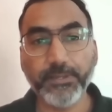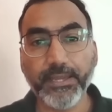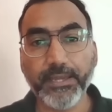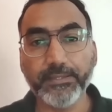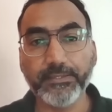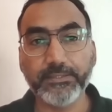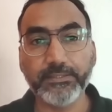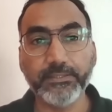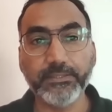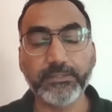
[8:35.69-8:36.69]
And
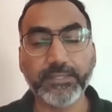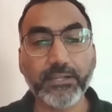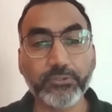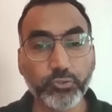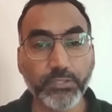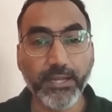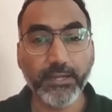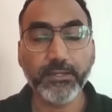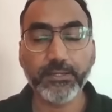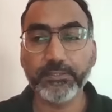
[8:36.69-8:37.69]
thanks to
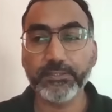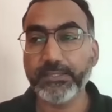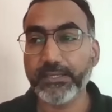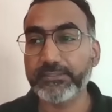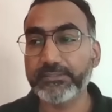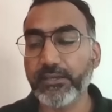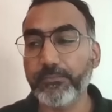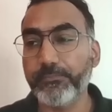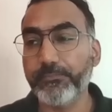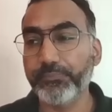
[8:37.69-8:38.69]
that, there are
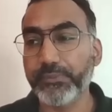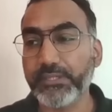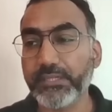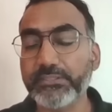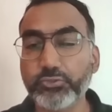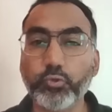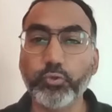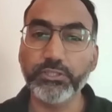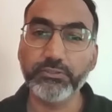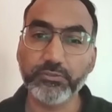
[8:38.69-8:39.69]
some success
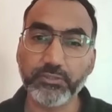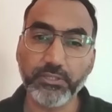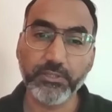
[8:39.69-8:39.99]
stories.